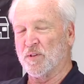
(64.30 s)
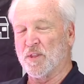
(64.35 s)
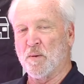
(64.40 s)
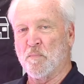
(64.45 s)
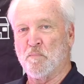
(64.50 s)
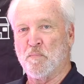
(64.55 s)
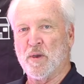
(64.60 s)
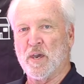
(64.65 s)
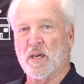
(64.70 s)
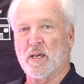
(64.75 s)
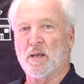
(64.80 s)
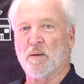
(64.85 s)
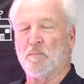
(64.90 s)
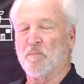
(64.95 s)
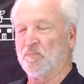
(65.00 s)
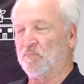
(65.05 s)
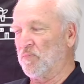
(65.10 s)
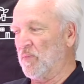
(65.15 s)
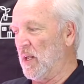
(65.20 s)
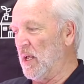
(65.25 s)
with a big
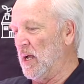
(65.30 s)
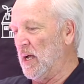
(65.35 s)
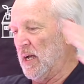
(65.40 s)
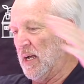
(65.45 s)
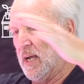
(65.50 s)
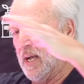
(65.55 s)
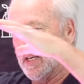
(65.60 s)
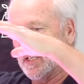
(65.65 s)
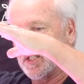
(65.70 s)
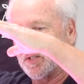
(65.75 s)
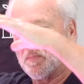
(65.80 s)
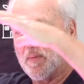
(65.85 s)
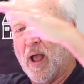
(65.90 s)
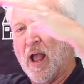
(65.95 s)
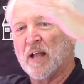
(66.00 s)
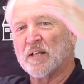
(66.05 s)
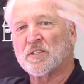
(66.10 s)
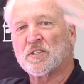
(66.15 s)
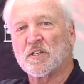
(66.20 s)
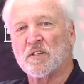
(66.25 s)

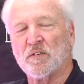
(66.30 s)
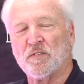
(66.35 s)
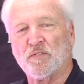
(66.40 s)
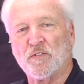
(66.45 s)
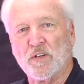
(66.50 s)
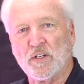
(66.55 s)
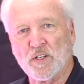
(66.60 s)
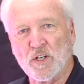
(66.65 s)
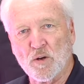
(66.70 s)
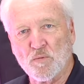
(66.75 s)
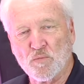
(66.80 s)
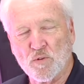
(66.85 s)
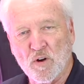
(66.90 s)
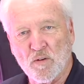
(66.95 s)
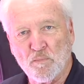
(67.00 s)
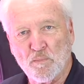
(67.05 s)
expansive number